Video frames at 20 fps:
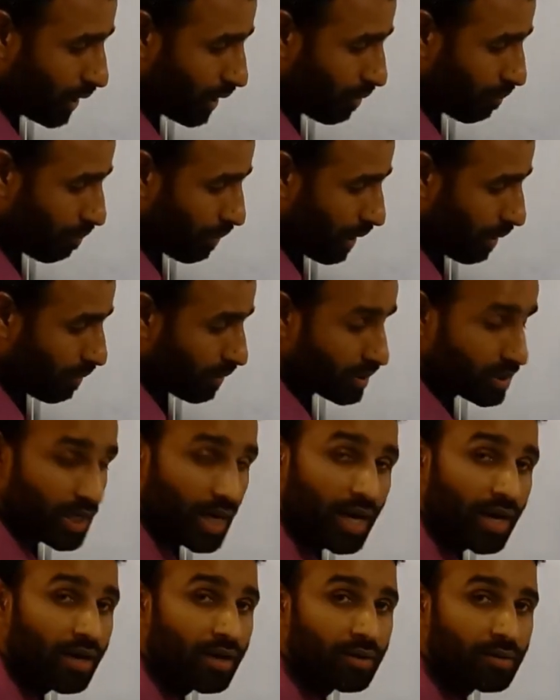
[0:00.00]
then powers
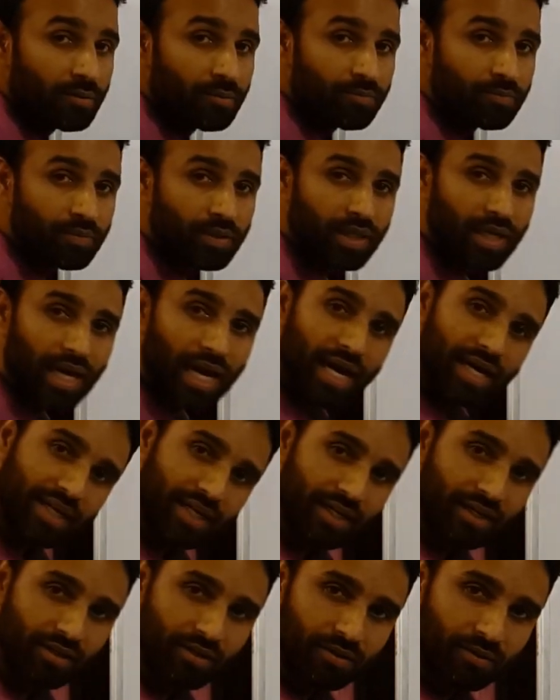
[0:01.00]
are
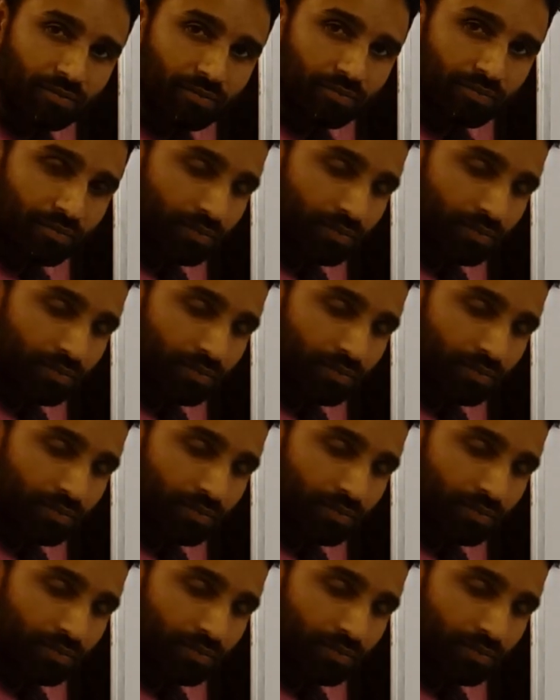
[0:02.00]
added,